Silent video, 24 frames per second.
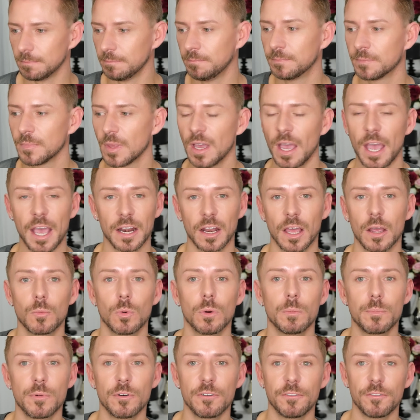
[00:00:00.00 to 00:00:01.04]
and I
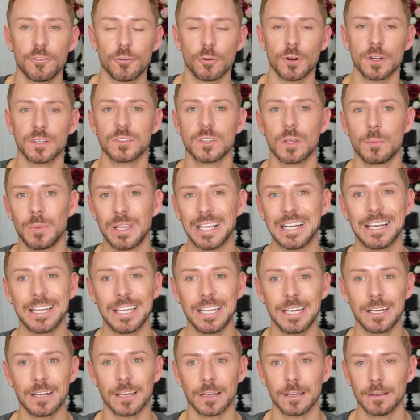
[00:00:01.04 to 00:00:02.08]
would prefer it to be
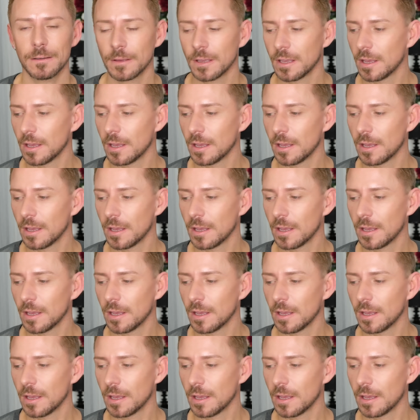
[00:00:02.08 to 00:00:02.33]
leaner.